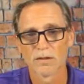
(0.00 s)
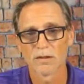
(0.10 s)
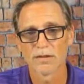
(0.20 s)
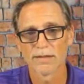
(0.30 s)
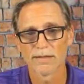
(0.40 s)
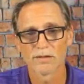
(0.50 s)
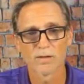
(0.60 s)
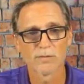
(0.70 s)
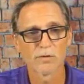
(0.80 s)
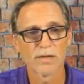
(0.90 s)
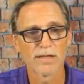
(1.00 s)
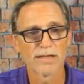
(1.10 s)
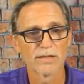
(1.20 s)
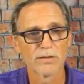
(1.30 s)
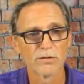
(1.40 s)
All right, so I'm
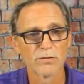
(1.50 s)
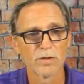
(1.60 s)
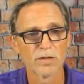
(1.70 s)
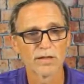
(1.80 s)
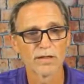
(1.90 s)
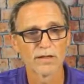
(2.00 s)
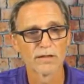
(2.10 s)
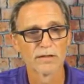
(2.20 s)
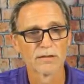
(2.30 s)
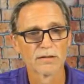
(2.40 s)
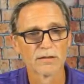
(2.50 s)
creating a new rung here.